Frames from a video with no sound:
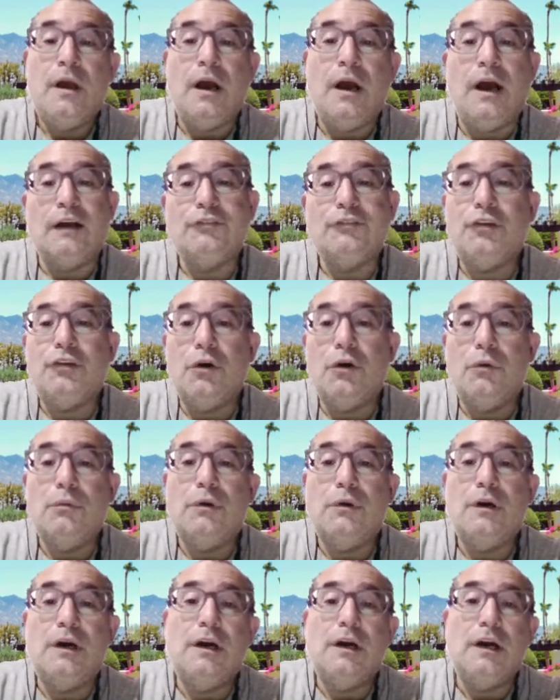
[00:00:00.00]
So
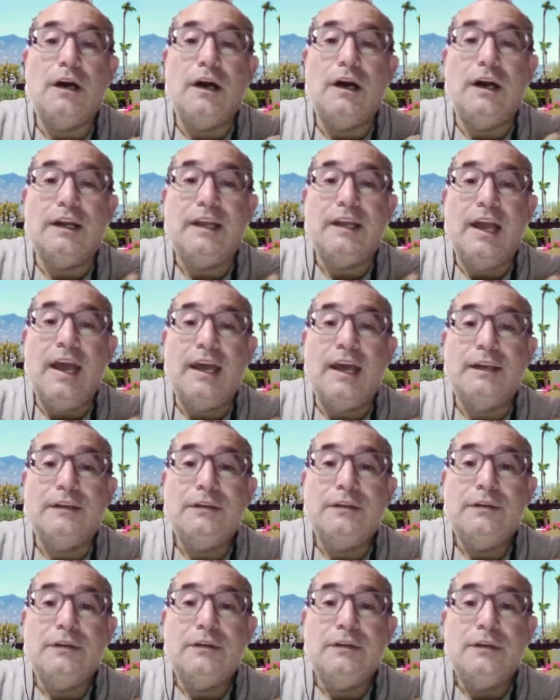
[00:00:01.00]
again,
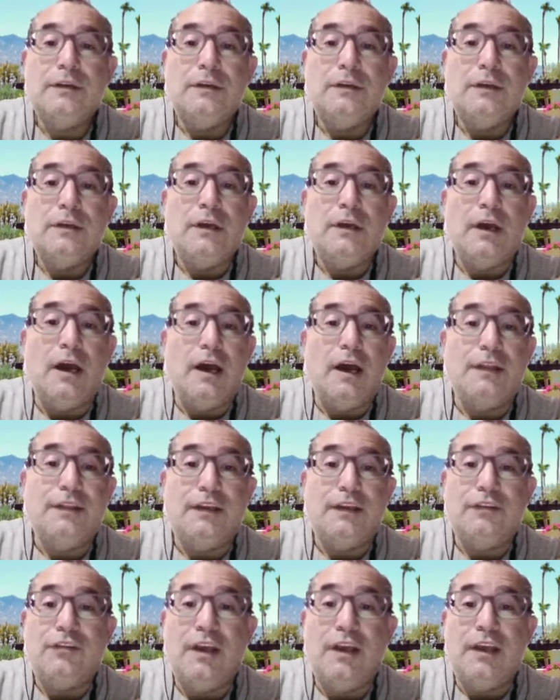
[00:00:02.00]
the
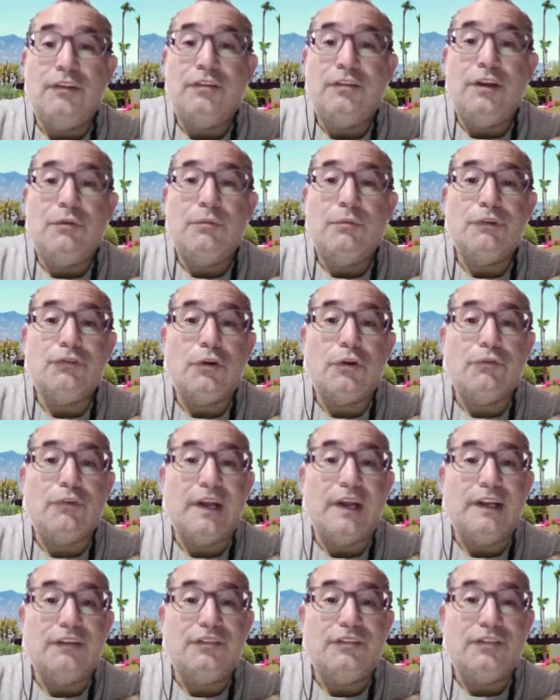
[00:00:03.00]
intensity was
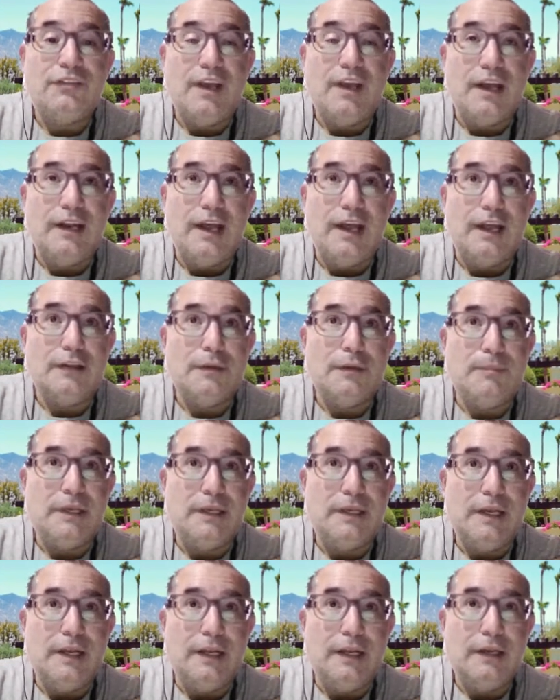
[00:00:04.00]
already set at the
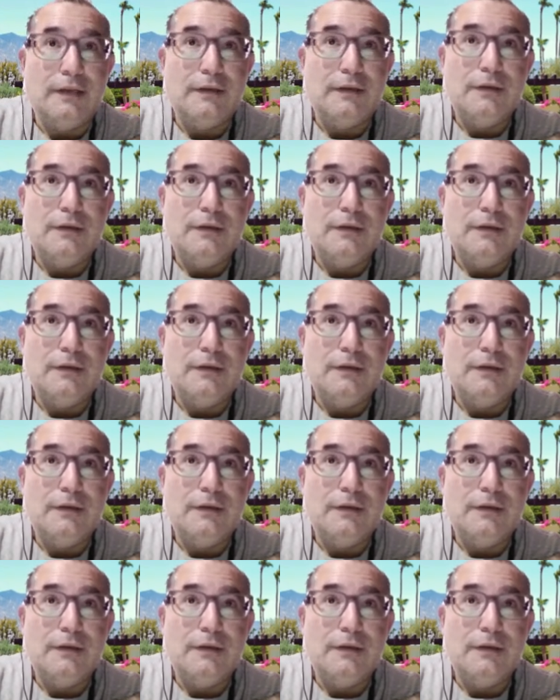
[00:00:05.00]
beginning.